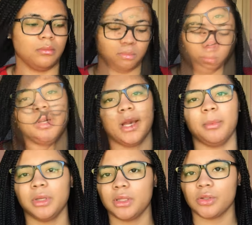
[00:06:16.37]
Okay, I
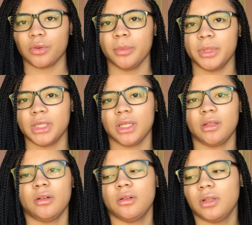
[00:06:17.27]
put the screen protector
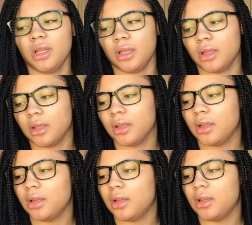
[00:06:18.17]
on and
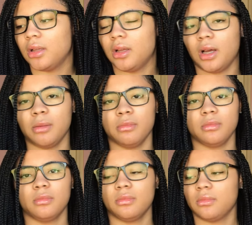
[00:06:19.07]
I'm
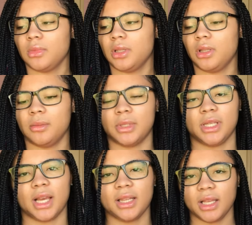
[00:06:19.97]

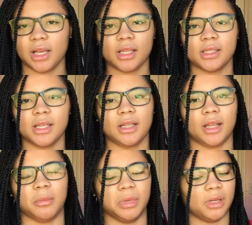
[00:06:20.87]
clumsy. I think I said
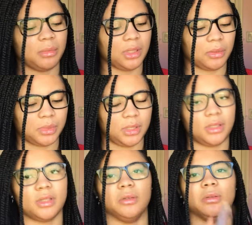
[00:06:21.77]
that, but I'm clumsy.
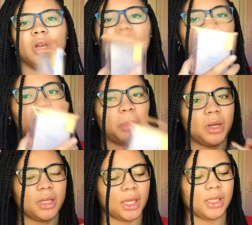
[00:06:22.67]
So, bought
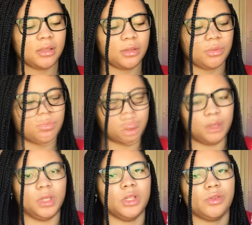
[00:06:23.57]
a case too.
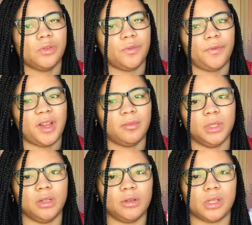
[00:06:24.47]
This was from Five
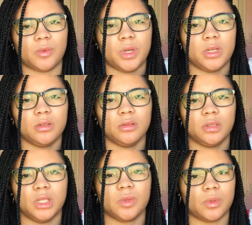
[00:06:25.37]
Below as well.
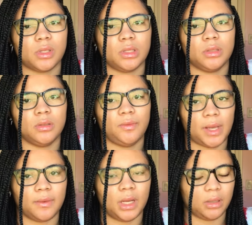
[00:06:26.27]
This was
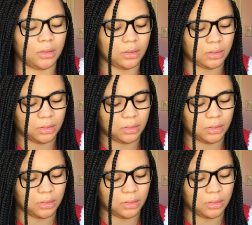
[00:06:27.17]
$5.